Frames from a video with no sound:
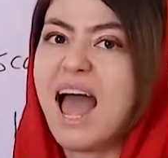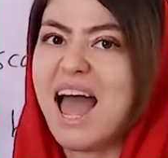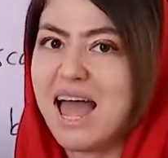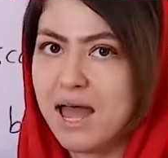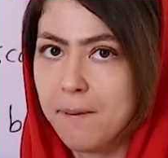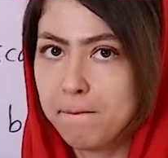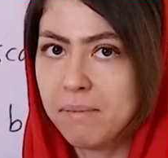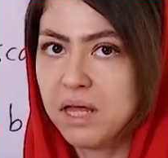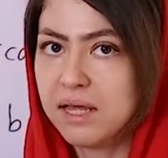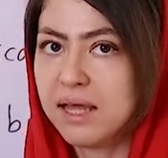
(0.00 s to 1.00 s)

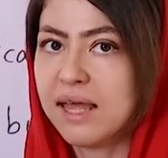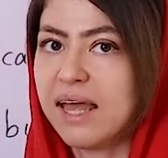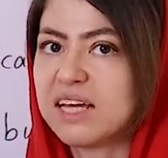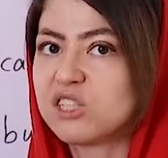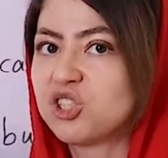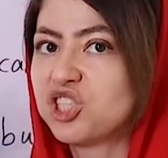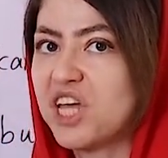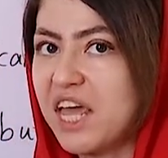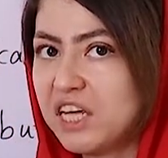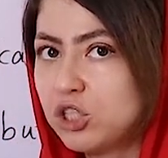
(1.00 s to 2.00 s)
am has
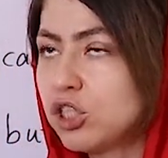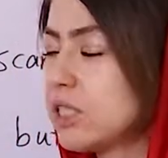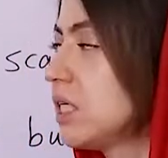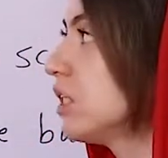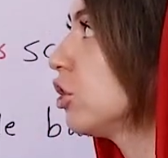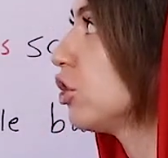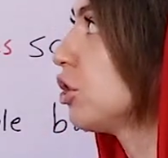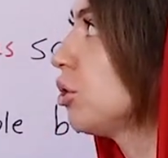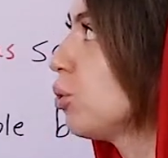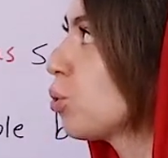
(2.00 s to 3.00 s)
changed
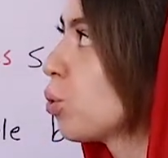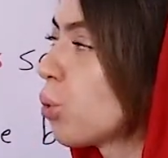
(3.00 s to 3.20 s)
into